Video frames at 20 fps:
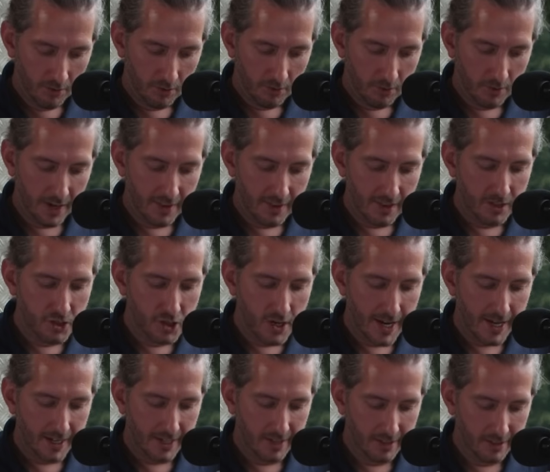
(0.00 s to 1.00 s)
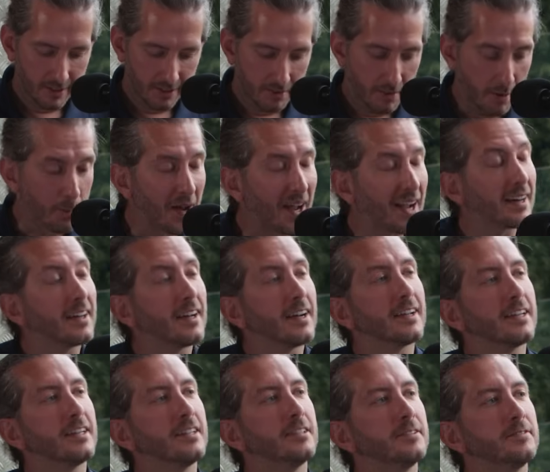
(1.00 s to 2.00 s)
Right then, Jack, the back
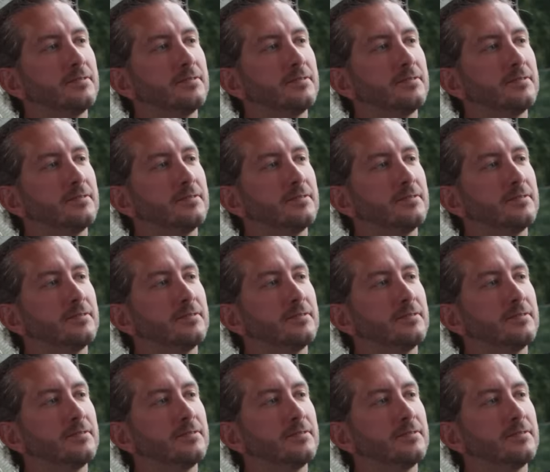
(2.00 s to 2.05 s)
nine.